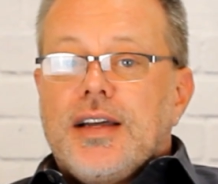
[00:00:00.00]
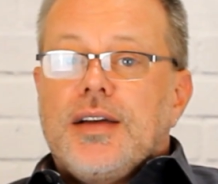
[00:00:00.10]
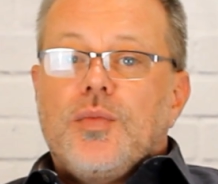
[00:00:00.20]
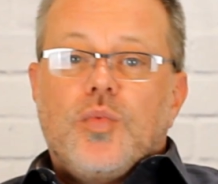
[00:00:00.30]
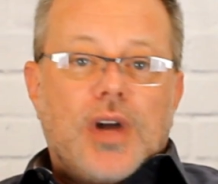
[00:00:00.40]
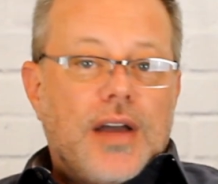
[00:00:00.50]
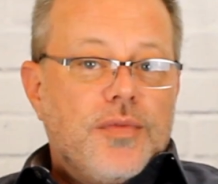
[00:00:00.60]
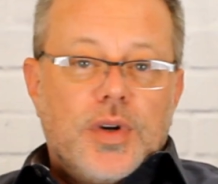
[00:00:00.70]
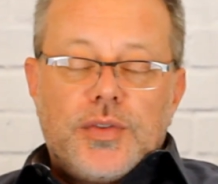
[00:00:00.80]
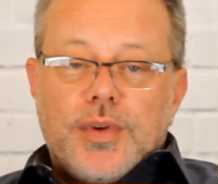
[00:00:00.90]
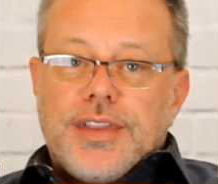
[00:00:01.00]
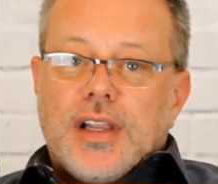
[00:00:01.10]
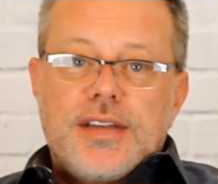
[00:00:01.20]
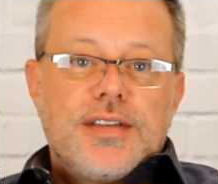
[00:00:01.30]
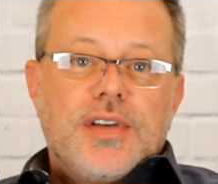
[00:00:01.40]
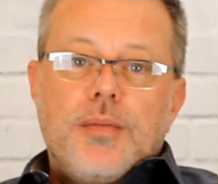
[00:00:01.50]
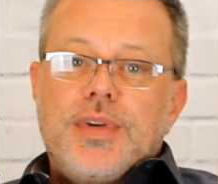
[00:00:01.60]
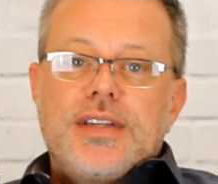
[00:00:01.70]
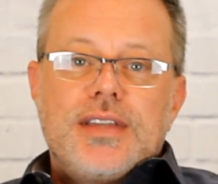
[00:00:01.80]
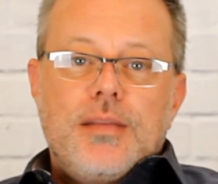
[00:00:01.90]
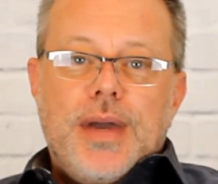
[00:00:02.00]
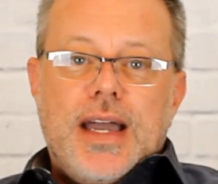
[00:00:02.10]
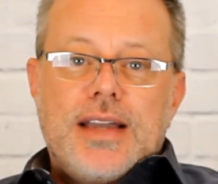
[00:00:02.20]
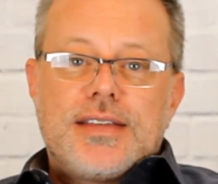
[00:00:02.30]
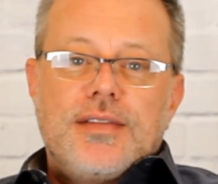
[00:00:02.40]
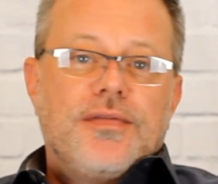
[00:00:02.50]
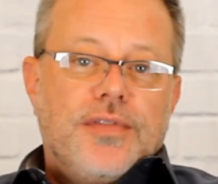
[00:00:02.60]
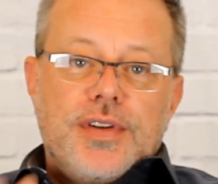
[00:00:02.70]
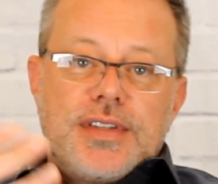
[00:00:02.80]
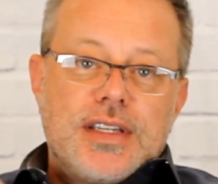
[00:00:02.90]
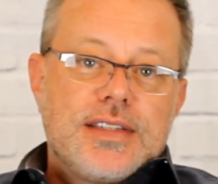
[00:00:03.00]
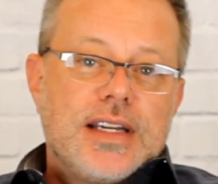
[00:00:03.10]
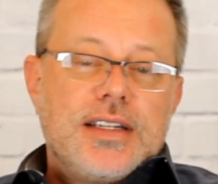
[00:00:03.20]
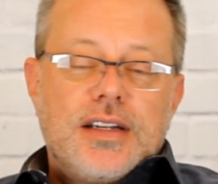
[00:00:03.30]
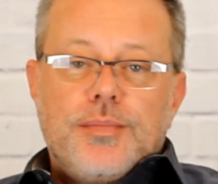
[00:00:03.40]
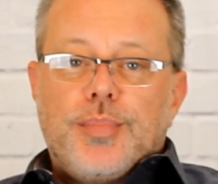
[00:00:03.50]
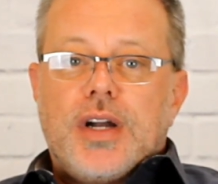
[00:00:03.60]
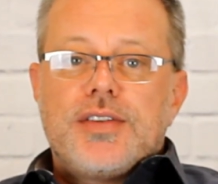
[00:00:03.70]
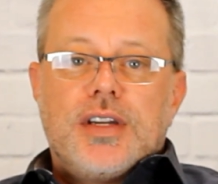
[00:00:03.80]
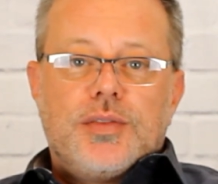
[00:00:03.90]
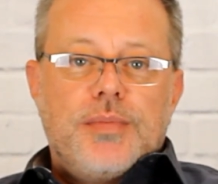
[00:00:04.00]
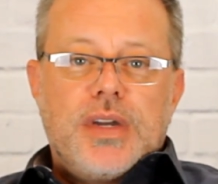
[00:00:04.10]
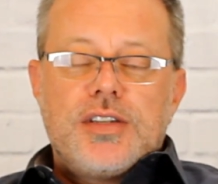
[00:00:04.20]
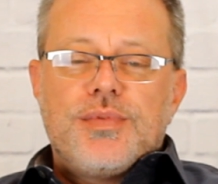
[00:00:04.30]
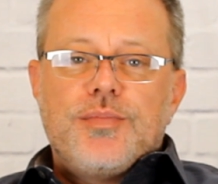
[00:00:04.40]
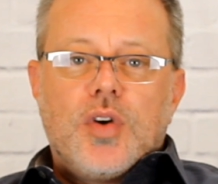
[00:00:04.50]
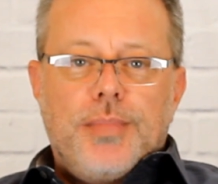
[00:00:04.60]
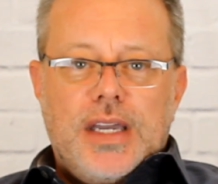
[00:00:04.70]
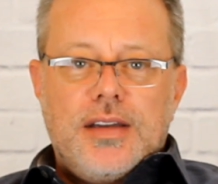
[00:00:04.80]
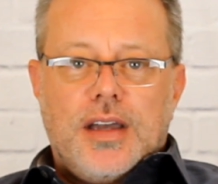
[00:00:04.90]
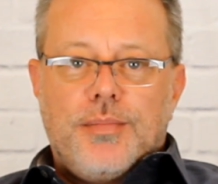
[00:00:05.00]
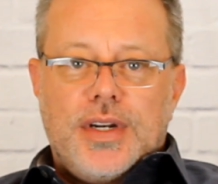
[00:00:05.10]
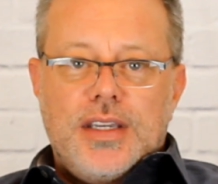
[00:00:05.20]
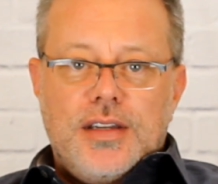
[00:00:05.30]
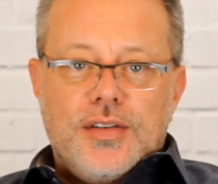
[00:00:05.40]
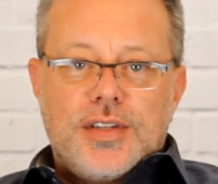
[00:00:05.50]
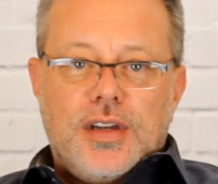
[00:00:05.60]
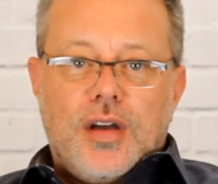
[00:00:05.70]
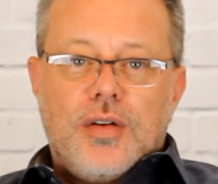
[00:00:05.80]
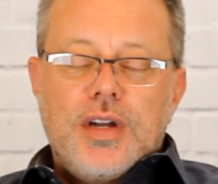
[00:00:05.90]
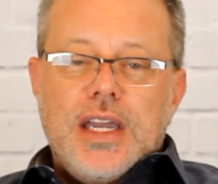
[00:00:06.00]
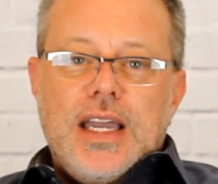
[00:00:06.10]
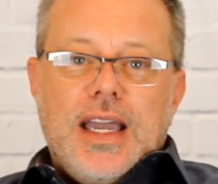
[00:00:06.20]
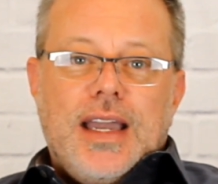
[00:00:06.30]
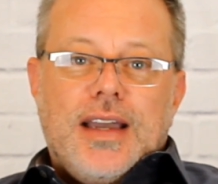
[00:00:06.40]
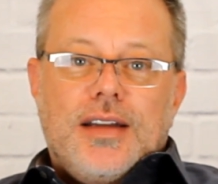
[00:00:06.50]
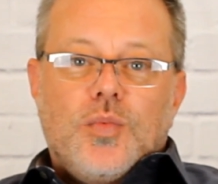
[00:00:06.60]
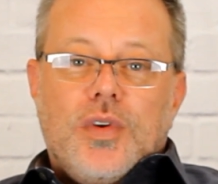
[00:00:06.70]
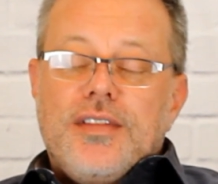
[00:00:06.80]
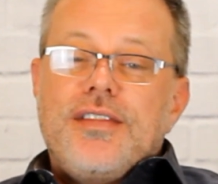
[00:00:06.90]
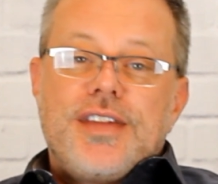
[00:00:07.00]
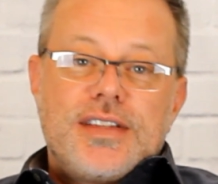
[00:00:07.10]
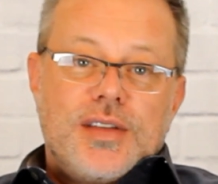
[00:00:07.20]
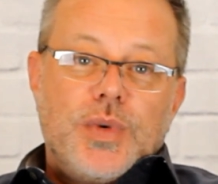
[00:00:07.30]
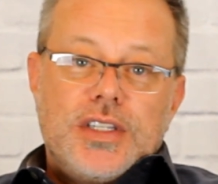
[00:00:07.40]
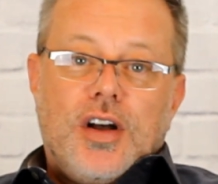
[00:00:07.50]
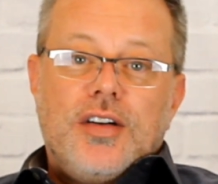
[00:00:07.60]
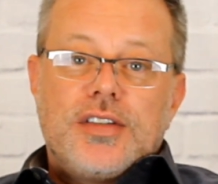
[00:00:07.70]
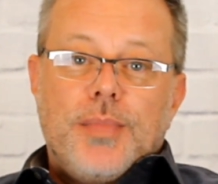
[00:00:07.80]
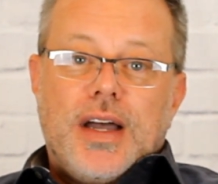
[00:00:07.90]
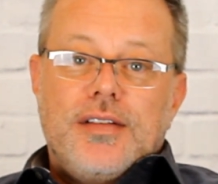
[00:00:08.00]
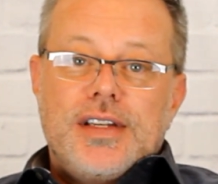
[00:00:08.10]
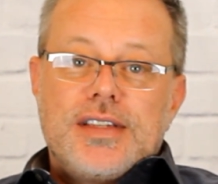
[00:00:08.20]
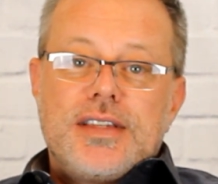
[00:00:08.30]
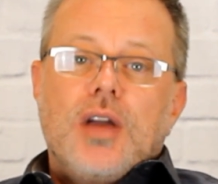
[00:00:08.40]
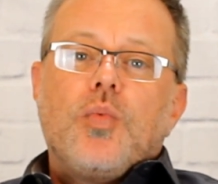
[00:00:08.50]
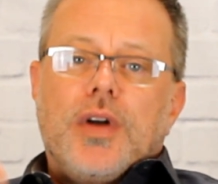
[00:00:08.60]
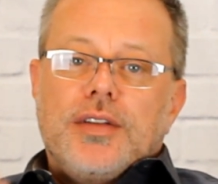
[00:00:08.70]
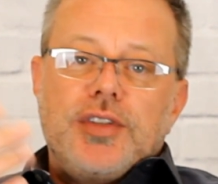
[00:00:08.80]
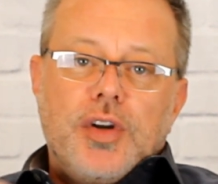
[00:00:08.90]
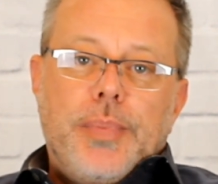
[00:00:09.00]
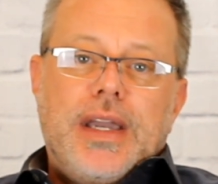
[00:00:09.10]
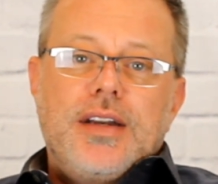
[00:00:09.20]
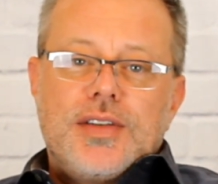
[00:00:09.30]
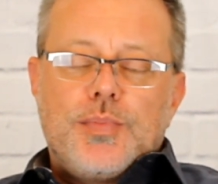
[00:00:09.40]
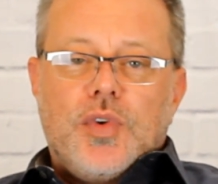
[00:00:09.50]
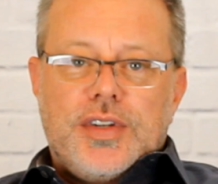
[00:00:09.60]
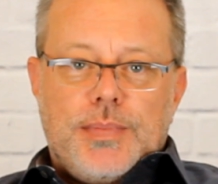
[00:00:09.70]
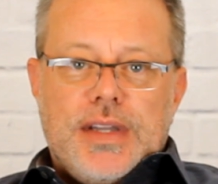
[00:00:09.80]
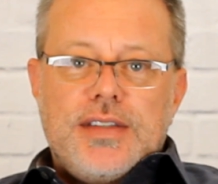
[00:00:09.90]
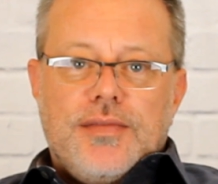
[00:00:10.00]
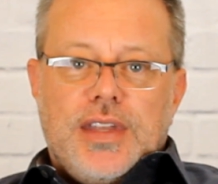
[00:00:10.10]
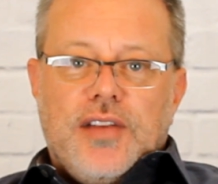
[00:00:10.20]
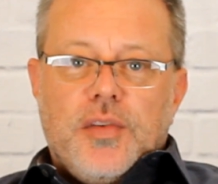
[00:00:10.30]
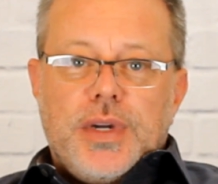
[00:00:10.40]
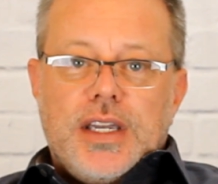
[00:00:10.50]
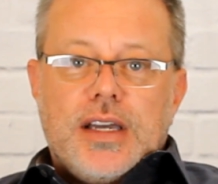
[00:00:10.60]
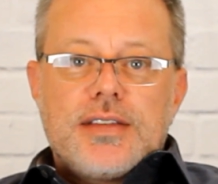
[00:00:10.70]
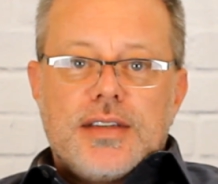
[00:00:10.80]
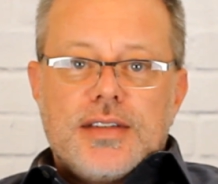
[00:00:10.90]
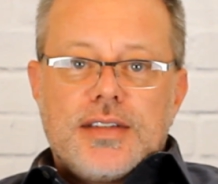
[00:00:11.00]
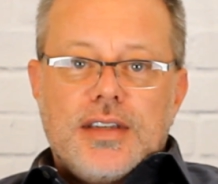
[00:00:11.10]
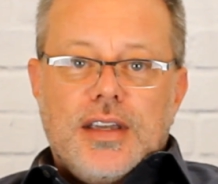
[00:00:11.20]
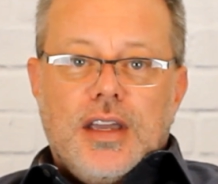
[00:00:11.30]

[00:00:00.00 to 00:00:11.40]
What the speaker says: I've worked with lots of companies in the past. For instance, I did a project with Benjamin Moore Paint Company years ago. And one of the things that we talked about is, well, your paint is more expensive than everybody else's.